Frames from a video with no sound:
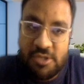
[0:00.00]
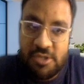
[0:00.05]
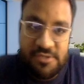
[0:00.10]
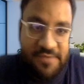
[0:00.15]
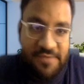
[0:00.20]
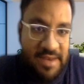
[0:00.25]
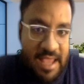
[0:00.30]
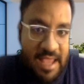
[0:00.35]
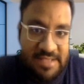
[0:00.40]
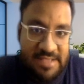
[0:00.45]
of
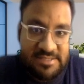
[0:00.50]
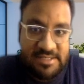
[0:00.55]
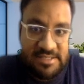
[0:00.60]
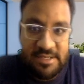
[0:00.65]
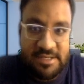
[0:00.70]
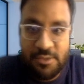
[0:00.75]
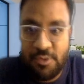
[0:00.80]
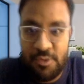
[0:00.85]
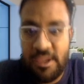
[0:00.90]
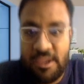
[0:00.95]
an
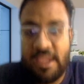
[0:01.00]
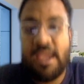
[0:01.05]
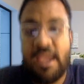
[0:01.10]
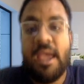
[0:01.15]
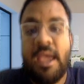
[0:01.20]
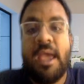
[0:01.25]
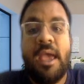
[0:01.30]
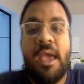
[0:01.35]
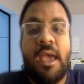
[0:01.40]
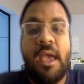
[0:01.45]
accident. Okay,
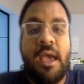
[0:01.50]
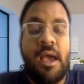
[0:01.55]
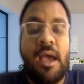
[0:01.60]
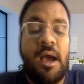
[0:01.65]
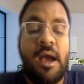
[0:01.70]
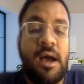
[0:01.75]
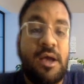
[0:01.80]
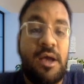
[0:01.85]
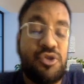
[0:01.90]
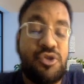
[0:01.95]

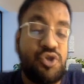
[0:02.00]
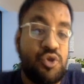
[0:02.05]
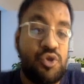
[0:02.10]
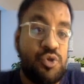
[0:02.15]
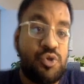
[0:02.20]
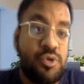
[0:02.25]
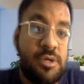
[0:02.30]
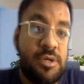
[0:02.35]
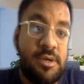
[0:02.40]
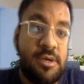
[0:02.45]

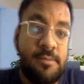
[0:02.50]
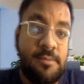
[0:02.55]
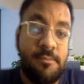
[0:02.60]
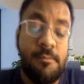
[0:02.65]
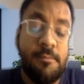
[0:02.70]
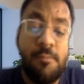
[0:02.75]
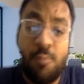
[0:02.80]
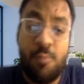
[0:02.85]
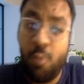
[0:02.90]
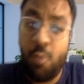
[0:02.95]
so
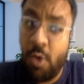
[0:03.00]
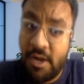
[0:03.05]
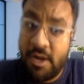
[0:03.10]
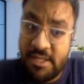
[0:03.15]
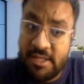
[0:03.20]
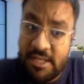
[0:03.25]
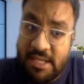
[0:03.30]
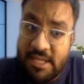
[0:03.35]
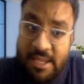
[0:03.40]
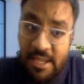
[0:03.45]
what are
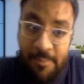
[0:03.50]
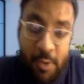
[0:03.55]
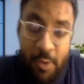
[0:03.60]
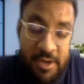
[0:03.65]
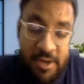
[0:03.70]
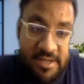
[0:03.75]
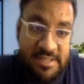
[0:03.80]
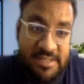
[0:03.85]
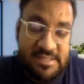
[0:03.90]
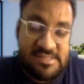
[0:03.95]
the key
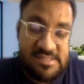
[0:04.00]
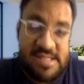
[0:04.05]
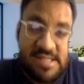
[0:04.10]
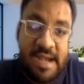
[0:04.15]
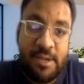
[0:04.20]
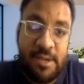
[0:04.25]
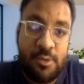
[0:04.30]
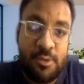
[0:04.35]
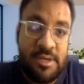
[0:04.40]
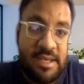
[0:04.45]
pointers
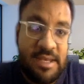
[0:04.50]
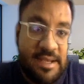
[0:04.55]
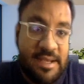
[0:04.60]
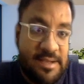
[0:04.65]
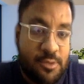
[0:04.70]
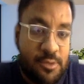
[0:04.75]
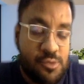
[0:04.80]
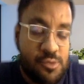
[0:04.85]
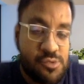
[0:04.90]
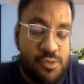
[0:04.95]
that you
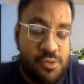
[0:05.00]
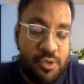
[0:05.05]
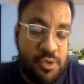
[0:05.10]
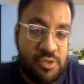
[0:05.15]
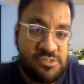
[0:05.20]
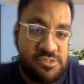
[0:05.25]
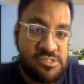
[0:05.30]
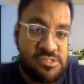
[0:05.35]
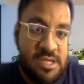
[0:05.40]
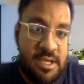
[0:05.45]
need
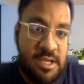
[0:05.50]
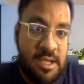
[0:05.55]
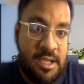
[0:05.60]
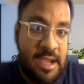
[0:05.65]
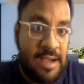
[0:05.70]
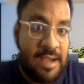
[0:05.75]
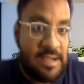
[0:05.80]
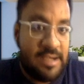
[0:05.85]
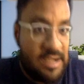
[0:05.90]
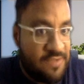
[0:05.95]
to
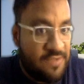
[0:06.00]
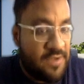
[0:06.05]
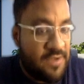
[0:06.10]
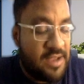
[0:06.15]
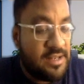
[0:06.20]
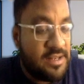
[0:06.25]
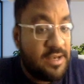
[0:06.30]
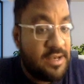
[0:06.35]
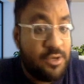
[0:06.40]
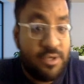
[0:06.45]
identify
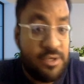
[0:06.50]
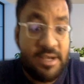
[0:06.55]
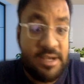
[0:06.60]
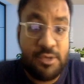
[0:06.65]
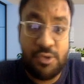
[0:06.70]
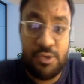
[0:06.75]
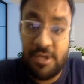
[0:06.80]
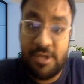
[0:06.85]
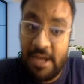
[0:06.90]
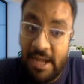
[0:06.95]
and then you
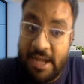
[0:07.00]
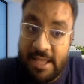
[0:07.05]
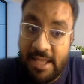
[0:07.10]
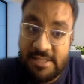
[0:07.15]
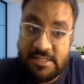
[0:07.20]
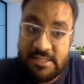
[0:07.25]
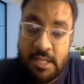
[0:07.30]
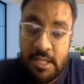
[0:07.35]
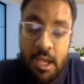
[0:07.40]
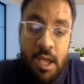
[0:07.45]
need to
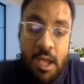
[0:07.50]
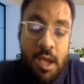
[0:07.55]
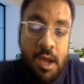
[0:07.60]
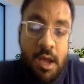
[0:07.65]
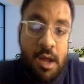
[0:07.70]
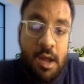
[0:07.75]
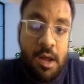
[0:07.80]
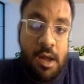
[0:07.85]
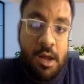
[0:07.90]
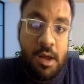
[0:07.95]
realize
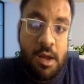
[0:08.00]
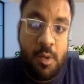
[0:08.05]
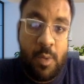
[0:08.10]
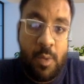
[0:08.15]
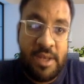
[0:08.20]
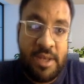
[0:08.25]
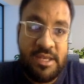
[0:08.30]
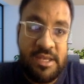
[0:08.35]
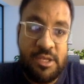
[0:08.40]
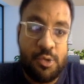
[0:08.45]

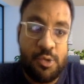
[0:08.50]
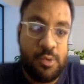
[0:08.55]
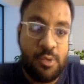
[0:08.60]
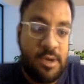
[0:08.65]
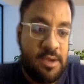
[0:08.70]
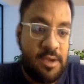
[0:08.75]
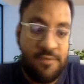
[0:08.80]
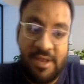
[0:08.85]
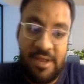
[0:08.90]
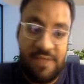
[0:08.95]

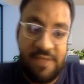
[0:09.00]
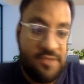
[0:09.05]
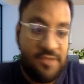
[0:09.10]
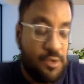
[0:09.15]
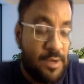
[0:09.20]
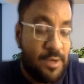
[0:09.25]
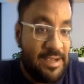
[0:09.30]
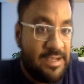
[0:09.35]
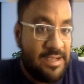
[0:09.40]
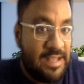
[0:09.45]
whenever
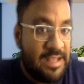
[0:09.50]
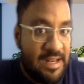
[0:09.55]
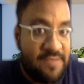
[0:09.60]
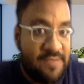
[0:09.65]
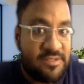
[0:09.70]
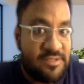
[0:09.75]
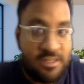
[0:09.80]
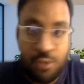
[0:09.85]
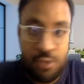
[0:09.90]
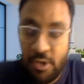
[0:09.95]
you are dealing
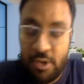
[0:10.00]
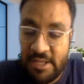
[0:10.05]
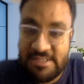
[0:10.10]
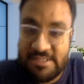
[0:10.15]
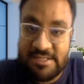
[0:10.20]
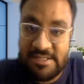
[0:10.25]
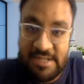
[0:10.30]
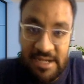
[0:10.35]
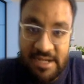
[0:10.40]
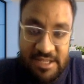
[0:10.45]
with a
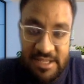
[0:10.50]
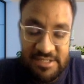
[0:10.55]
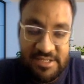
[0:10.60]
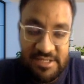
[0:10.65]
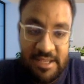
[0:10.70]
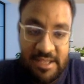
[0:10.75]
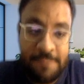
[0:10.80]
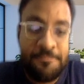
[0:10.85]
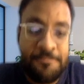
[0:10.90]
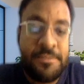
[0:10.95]
non-accidental injury?